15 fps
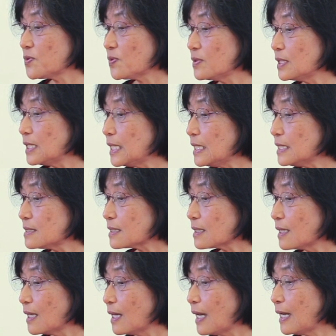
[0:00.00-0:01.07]
who need
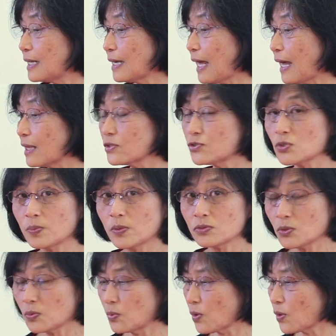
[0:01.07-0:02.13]
and are eligible
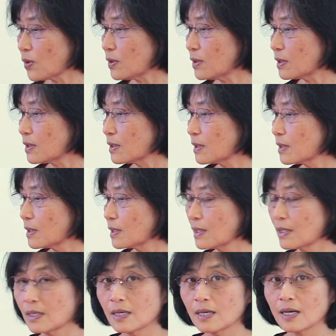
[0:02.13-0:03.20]
to work,
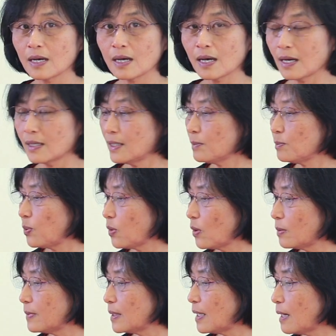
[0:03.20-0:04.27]

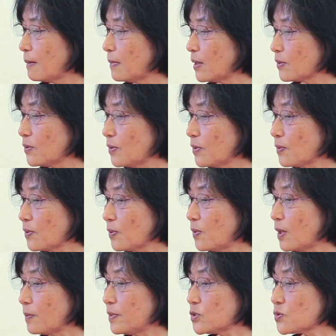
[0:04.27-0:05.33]
unemployment among youth who
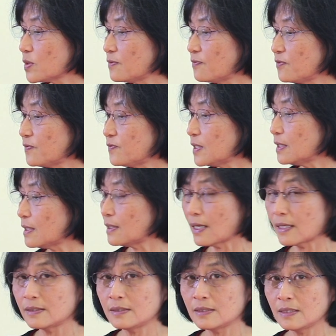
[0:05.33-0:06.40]
are between 15 and
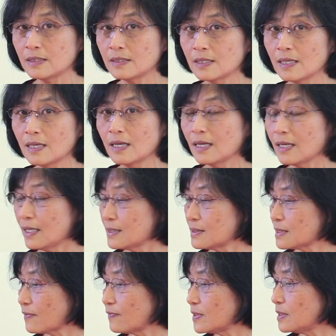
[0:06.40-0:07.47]
19 is
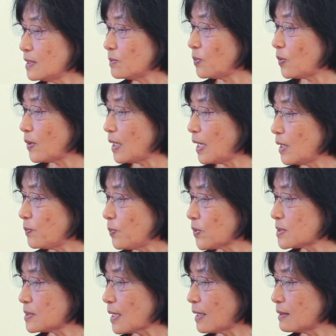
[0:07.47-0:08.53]

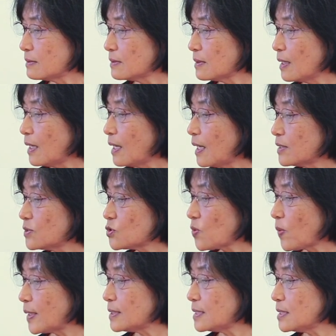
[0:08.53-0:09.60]
17.8%, and
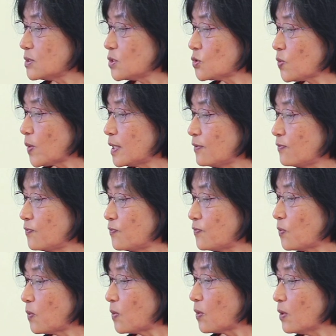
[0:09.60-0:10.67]
20 to
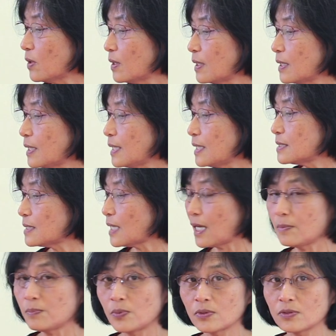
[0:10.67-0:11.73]
24 is
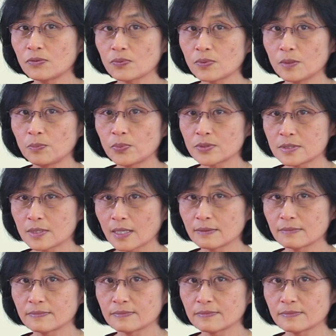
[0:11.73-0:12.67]
8.3%.